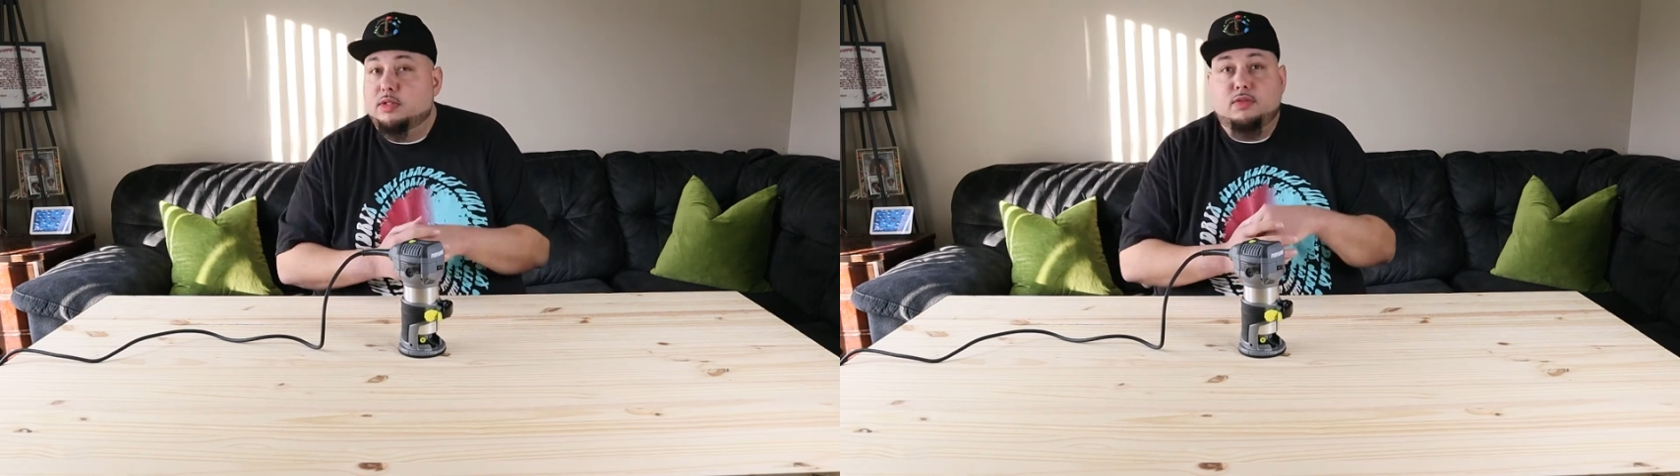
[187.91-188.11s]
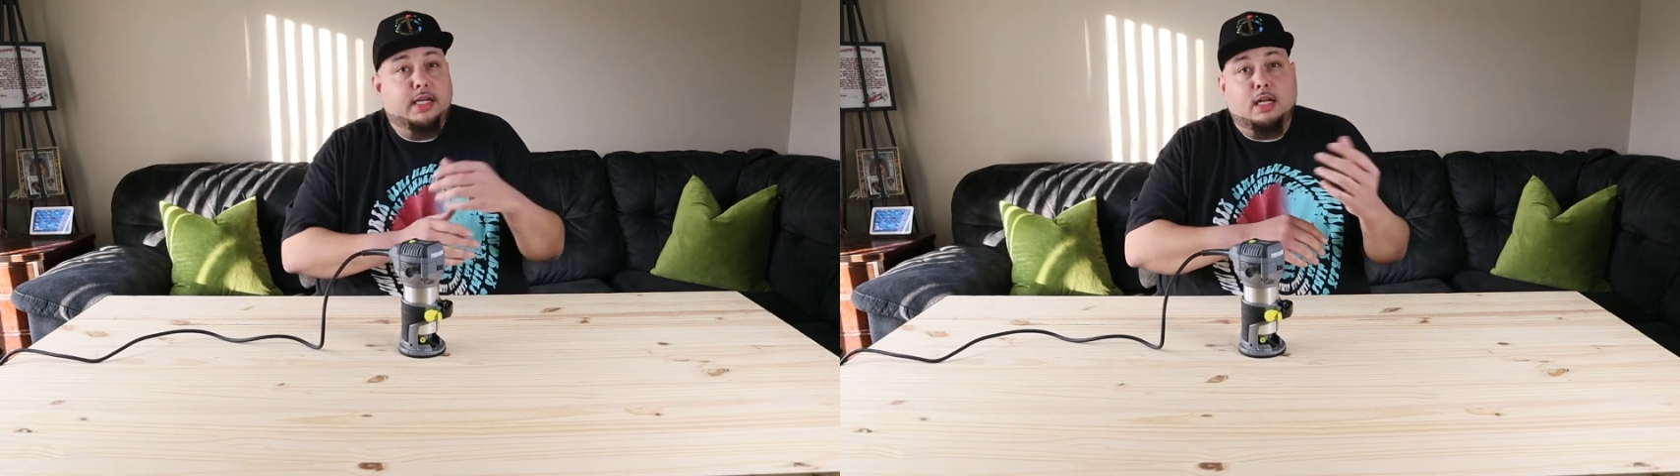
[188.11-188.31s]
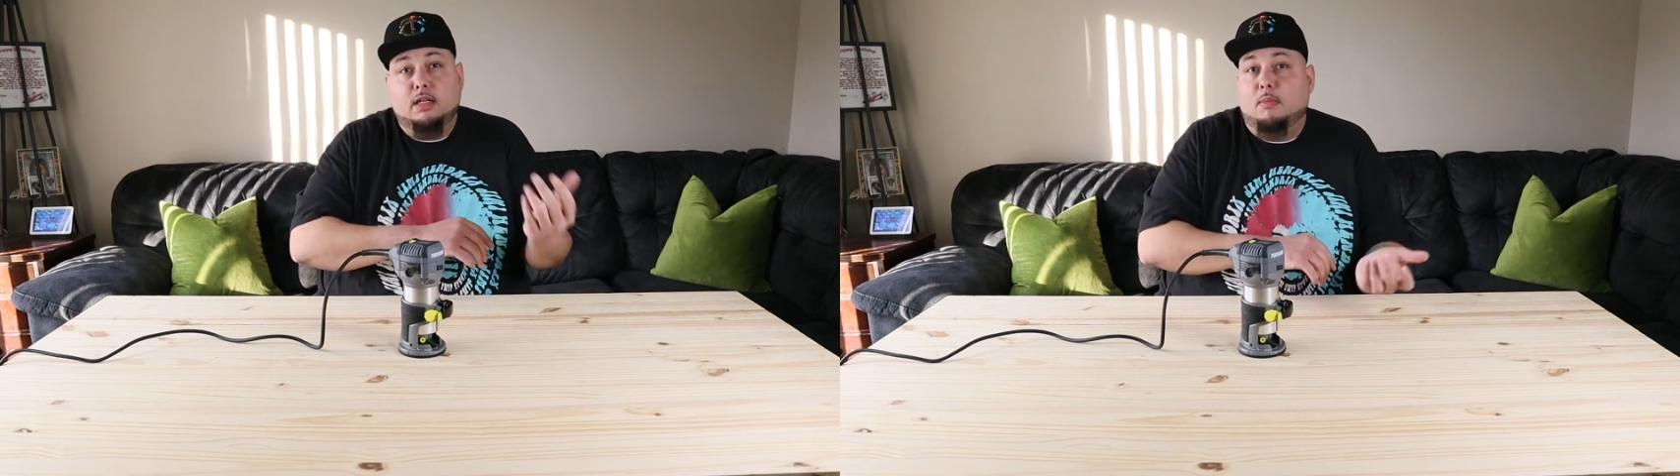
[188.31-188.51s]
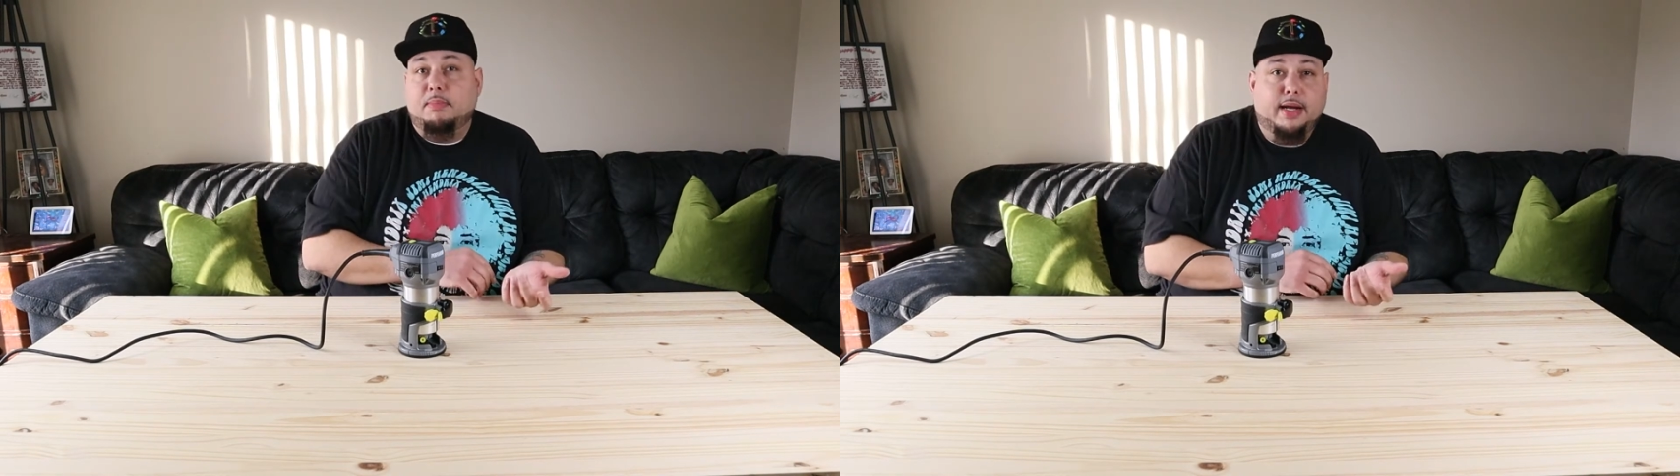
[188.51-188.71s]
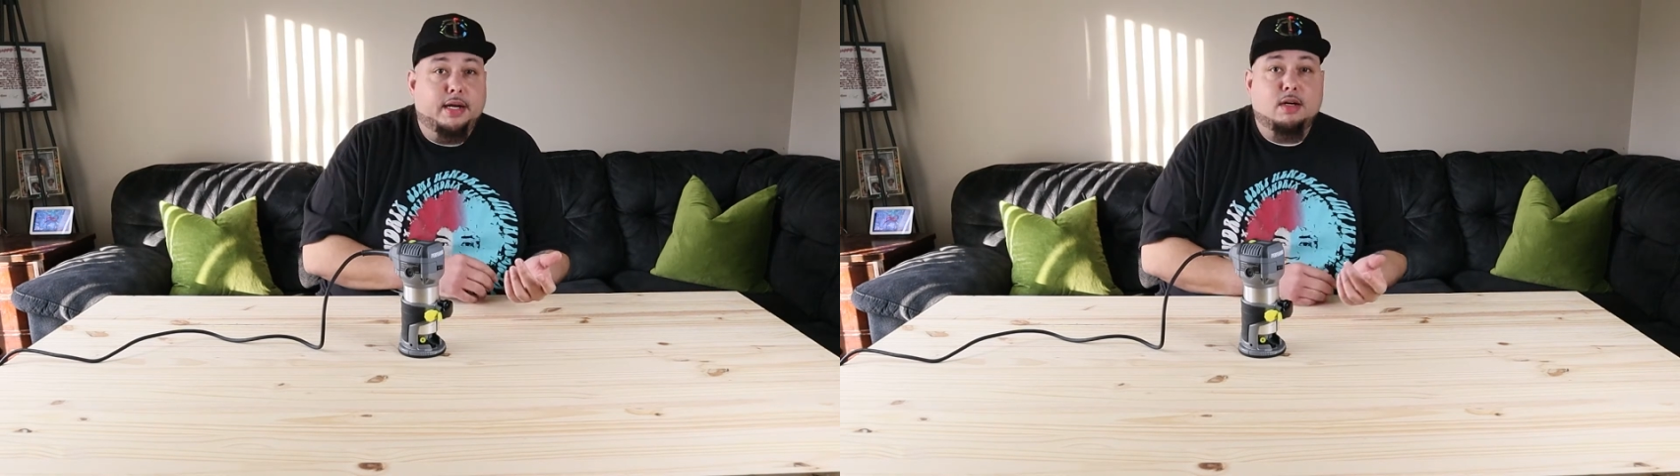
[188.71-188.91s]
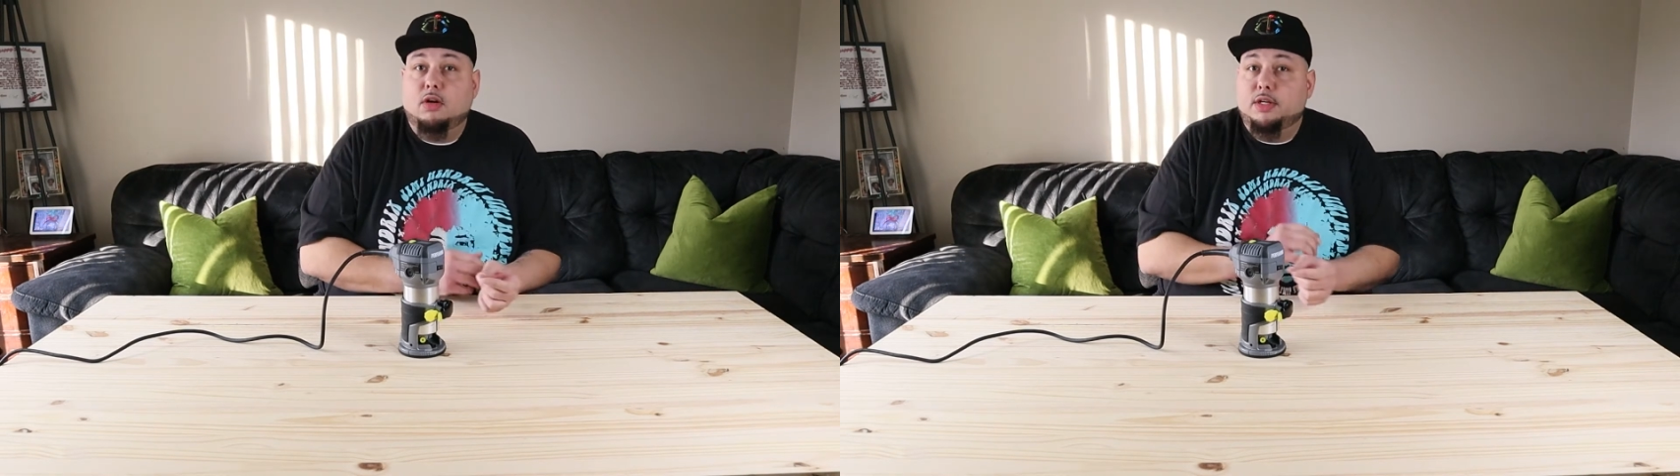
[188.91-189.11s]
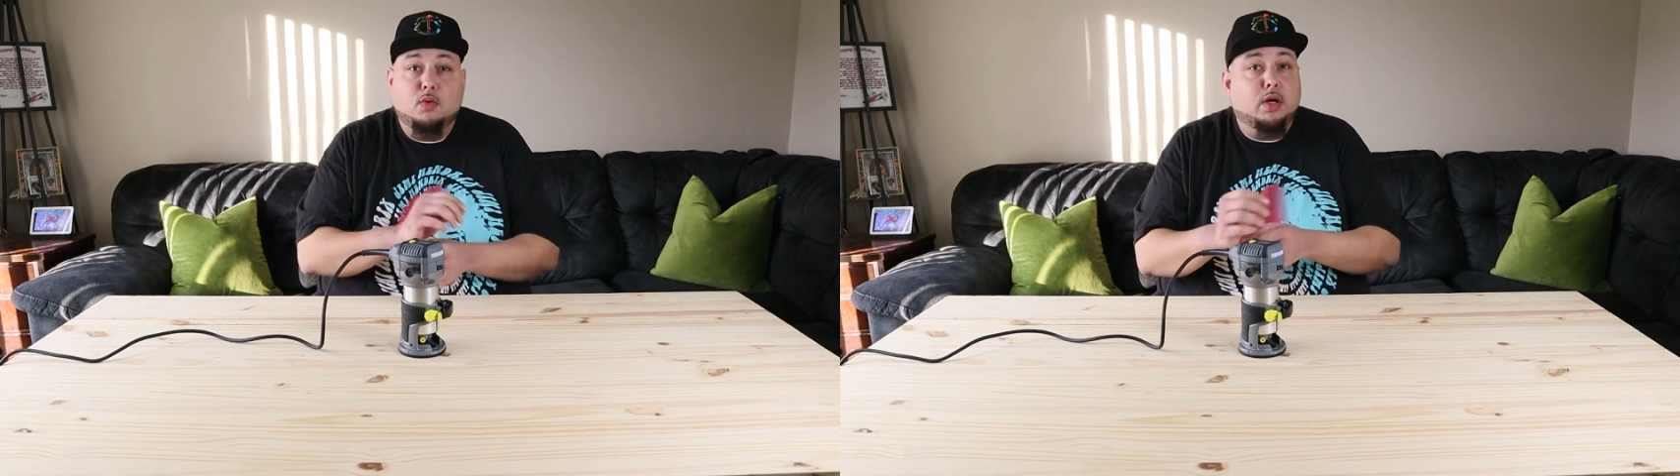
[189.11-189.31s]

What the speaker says: when you get a little better or you're